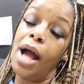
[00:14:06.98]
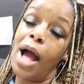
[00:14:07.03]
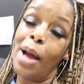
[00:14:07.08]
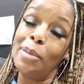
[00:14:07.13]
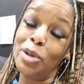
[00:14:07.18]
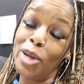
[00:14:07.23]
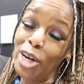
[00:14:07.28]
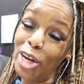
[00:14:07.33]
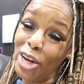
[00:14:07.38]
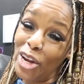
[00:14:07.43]

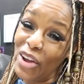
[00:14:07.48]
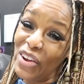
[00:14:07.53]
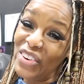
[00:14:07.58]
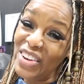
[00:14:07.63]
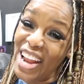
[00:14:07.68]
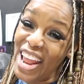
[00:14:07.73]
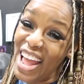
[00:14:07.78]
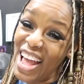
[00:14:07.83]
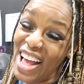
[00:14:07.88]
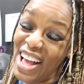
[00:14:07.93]
i'm gonna go
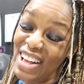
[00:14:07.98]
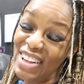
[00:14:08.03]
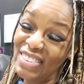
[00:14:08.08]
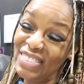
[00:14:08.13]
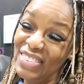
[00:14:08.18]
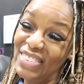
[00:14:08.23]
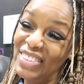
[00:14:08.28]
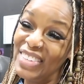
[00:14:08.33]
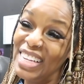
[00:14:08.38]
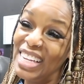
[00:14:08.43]

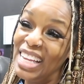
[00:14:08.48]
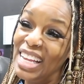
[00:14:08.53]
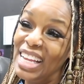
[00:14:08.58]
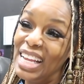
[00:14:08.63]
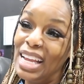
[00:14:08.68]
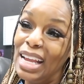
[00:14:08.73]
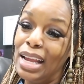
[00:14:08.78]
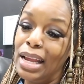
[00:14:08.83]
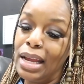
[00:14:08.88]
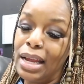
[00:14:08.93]
now
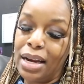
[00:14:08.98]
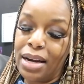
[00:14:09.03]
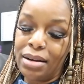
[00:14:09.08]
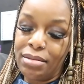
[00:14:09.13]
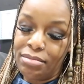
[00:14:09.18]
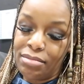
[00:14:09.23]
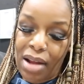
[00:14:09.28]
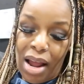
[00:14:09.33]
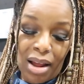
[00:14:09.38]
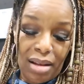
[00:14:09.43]

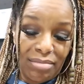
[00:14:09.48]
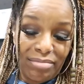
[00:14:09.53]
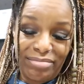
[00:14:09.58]
and